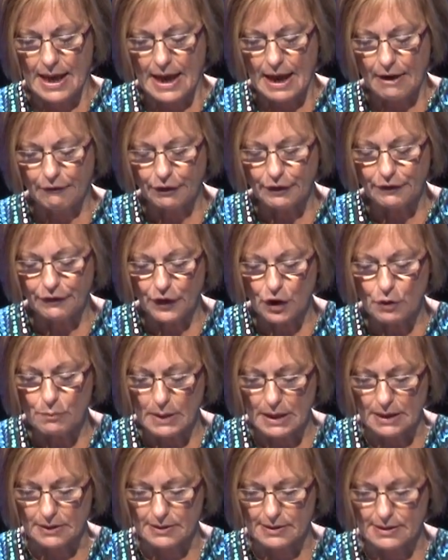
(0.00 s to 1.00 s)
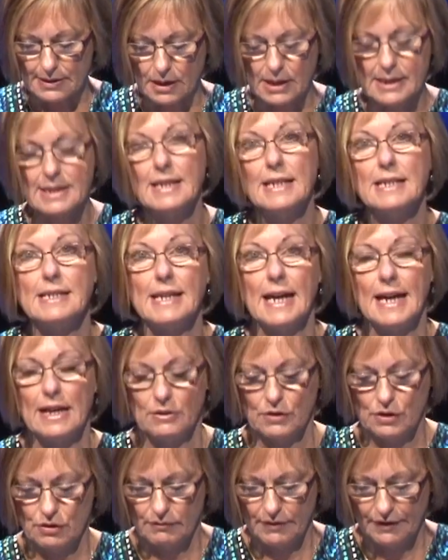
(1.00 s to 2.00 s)
Every few months, I sit
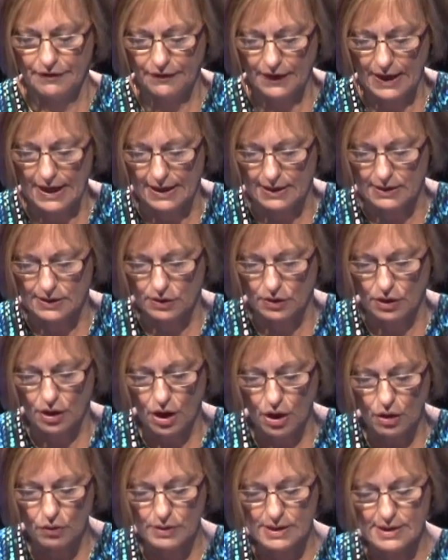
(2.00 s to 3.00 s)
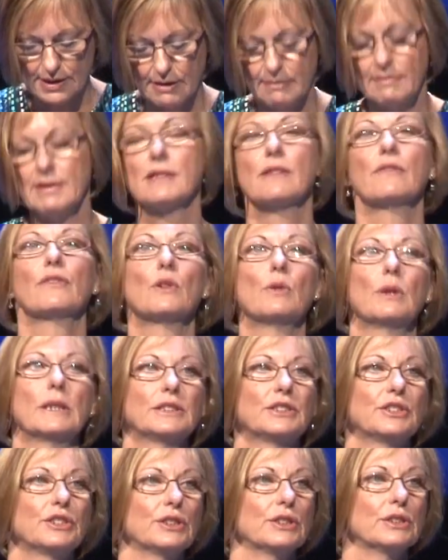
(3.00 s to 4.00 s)
down to reflect on a whole series of
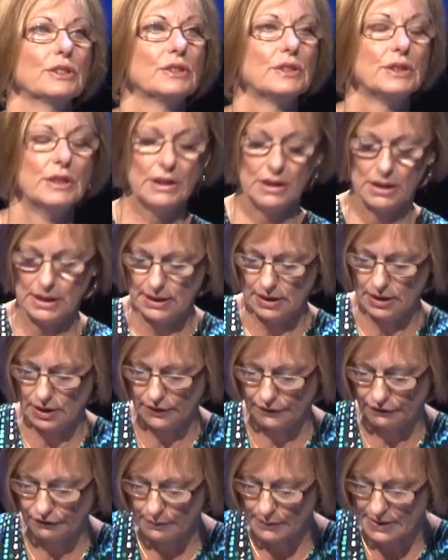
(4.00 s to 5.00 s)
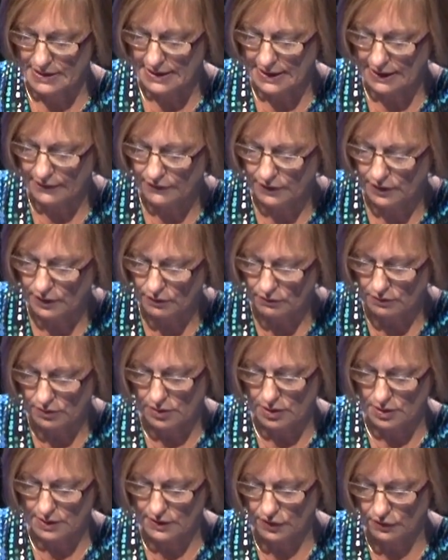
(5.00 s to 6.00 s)
questions that I learnt from Stephen
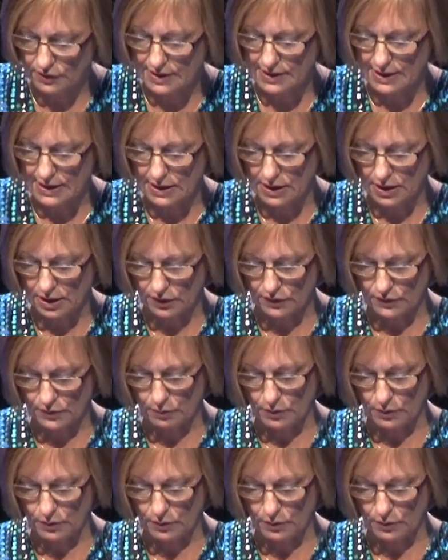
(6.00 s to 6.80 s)
Sonsigno's